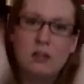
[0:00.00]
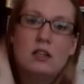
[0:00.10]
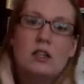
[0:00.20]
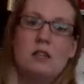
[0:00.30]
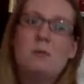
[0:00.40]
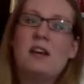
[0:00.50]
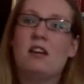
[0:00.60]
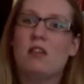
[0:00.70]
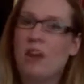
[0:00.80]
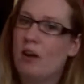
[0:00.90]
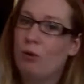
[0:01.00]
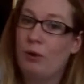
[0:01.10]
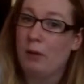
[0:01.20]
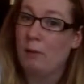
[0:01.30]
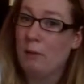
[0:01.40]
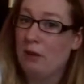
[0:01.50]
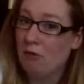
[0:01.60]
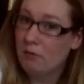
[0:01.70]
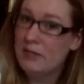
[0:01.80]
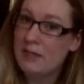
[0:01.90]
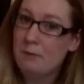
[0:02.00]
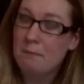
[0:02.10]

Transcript: depending on how quick my battery runs out,